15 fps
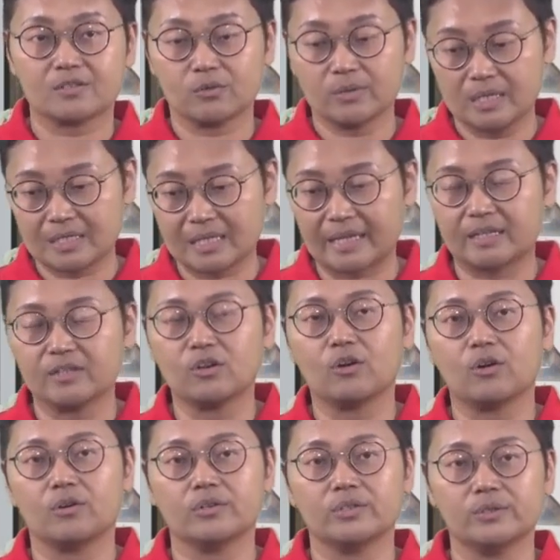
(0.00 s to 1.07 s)
So it's like
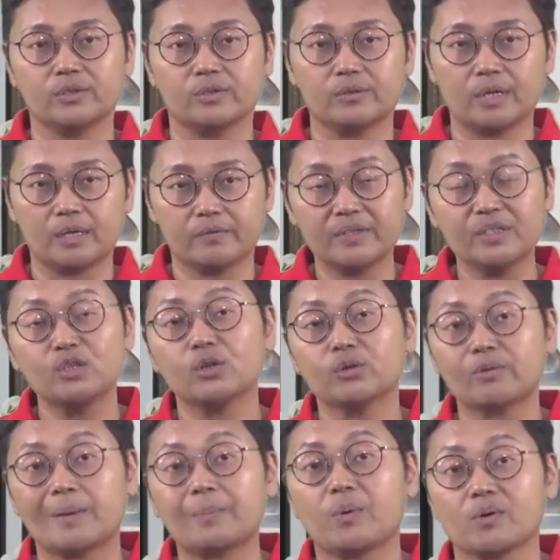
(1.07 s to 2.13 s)
your, a video
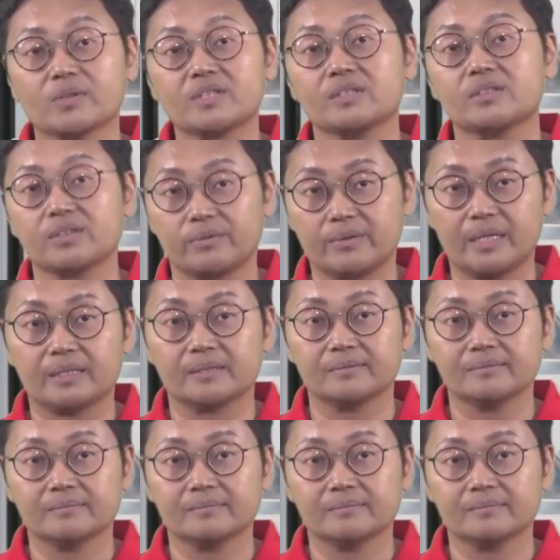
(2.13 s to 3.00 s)
repository.